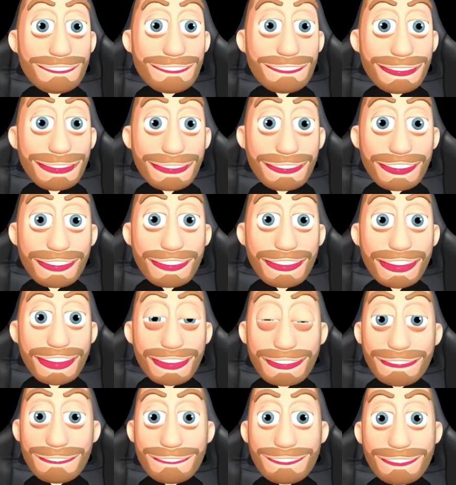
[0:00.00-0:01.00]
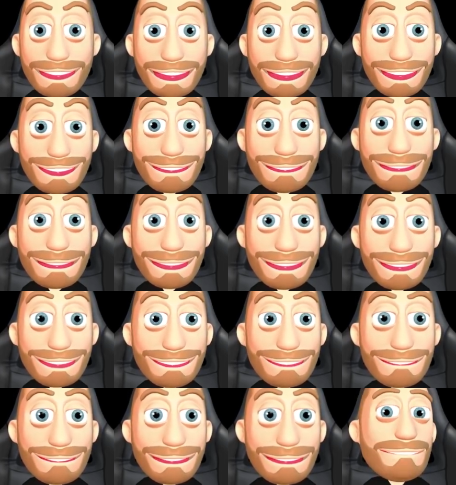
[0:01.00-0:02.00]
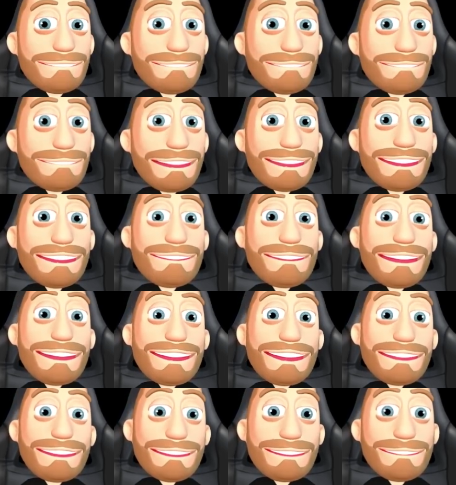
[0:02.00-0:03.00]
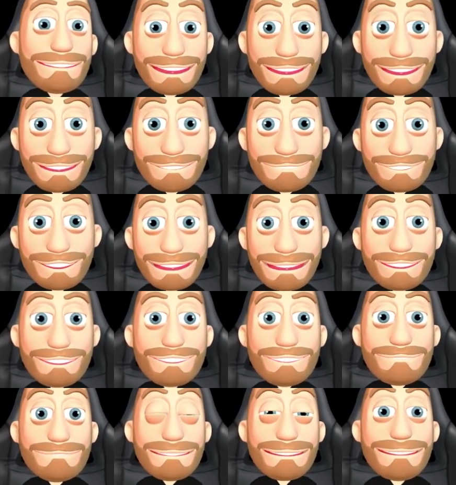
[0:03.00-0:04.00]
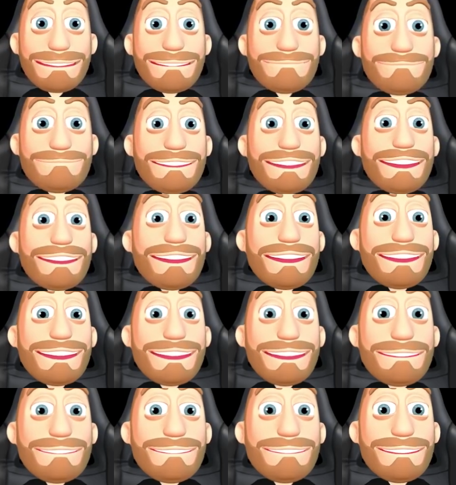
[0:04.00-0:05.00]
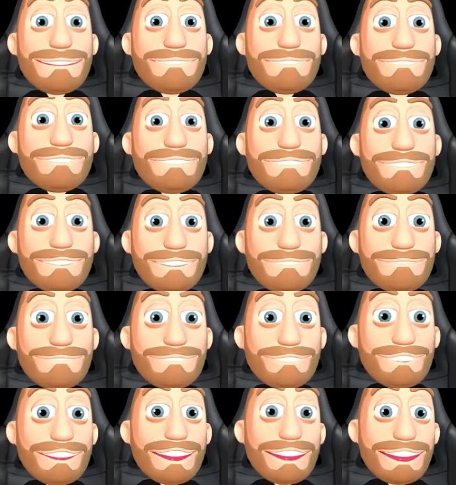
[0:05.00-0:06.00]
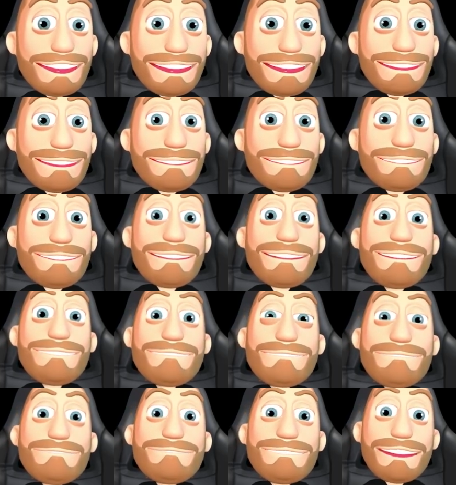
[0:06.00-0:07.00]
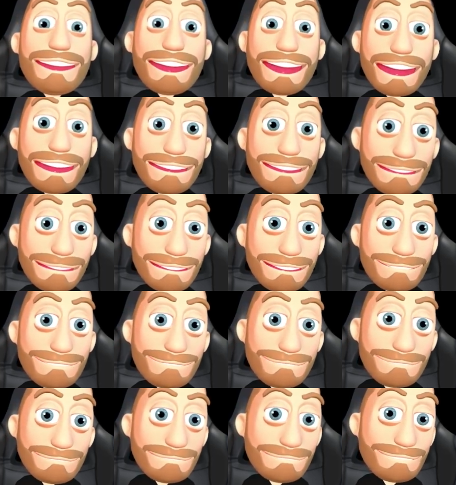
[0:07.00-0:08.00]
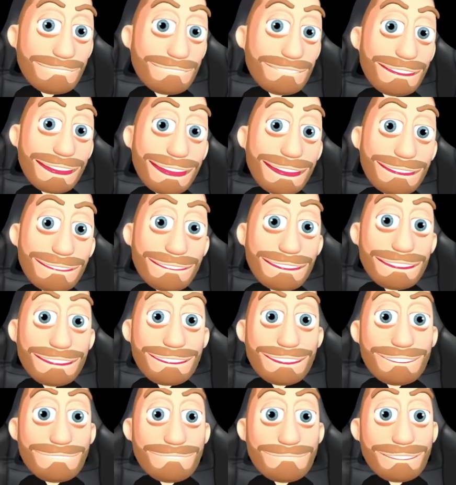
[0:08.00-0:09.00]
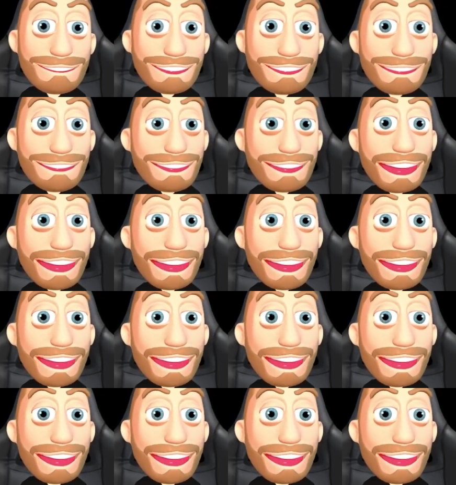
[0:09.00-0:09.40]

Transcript: held T-fuel as the asset. Let's look at what that can look like with one of the wallets. So in this scenario,